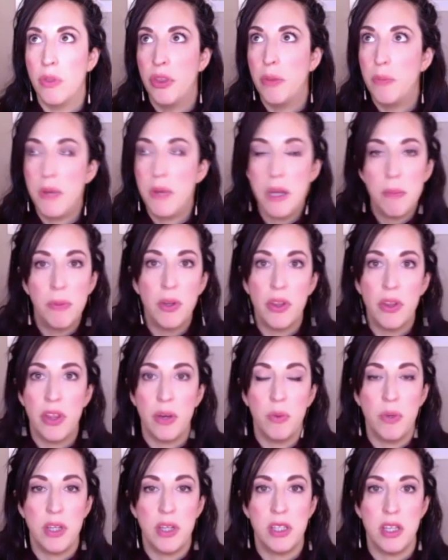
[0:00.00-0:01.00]
people that
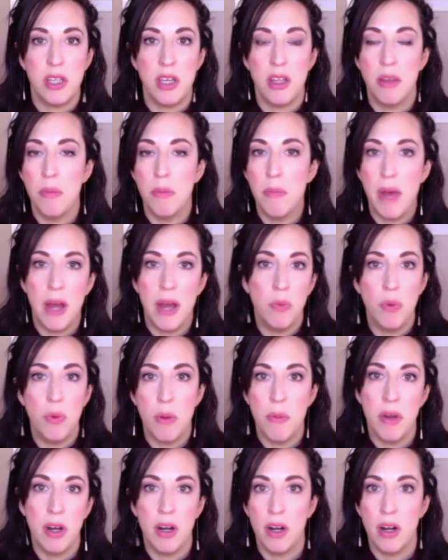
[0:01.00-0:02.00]
we see, the men,
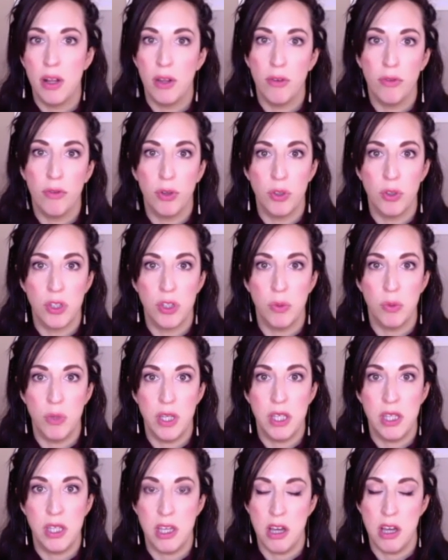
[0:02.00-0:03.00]
women, and other folks that we
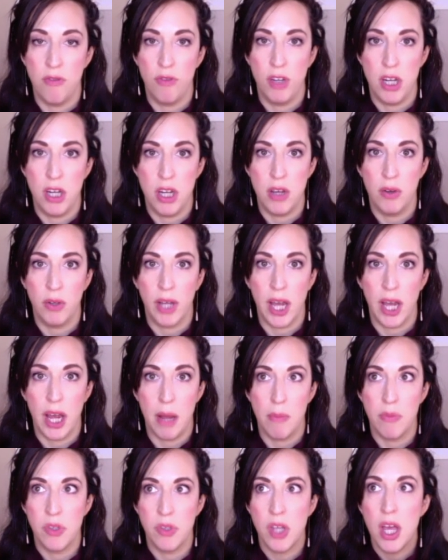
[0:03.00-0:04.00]
see on video
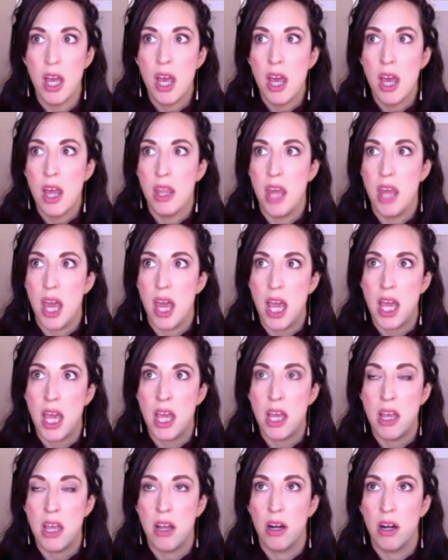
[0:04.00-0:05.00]
games,
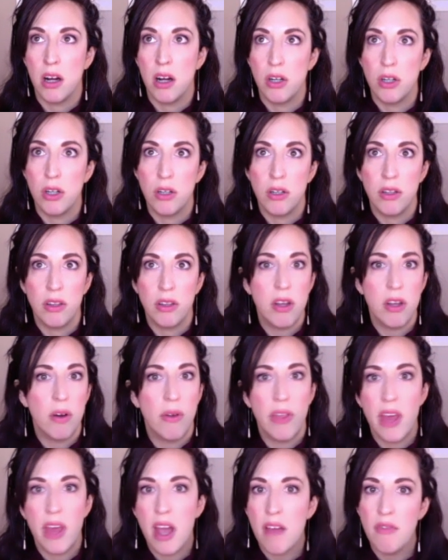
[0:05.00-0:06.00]
they are,
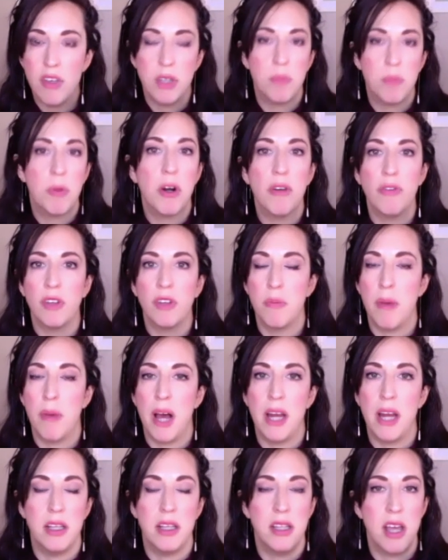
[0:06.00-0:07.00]
they have these perfect
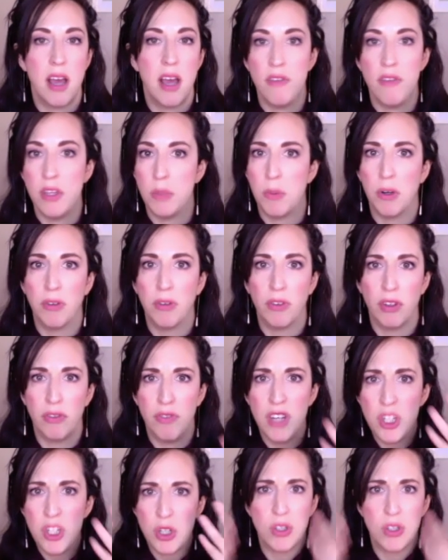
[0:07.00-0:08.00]
bodies, they have these perfect
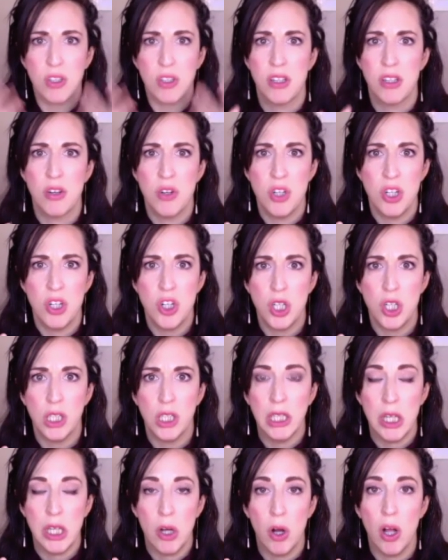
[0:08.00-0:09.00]
features because they're
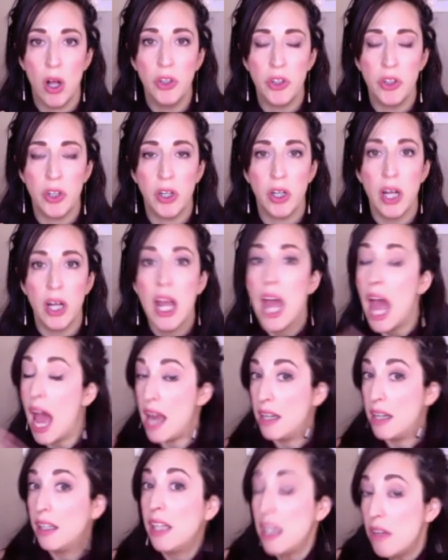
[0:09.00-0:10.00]
digitally altered.
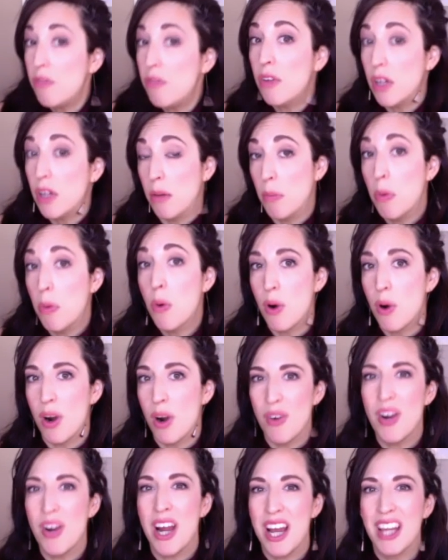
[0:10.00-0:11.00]
And even in porn,
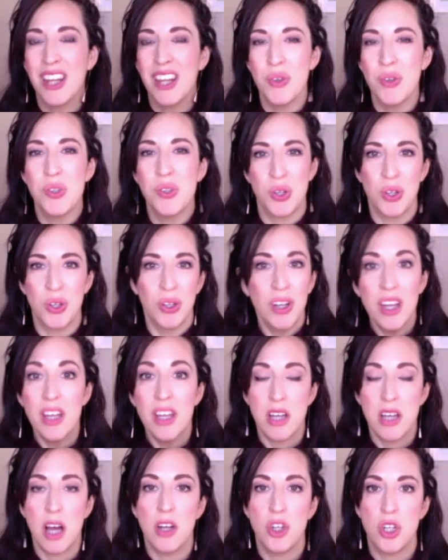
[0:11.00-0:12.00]
right? Those are
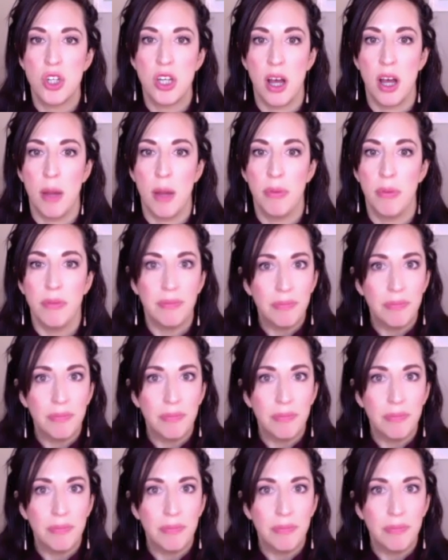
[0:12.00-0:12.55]
touched up